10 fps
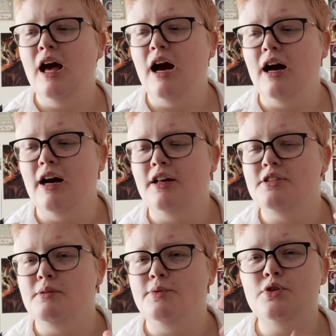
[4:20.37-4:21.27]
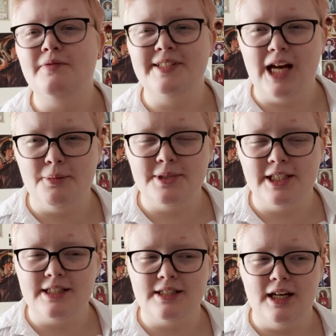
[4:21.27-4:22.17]
So I'm sort of adapting
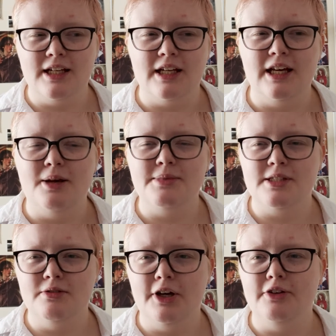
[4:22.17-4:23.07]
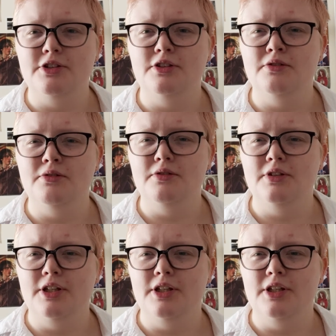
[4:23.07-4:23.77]
it slightly. I'm still going to,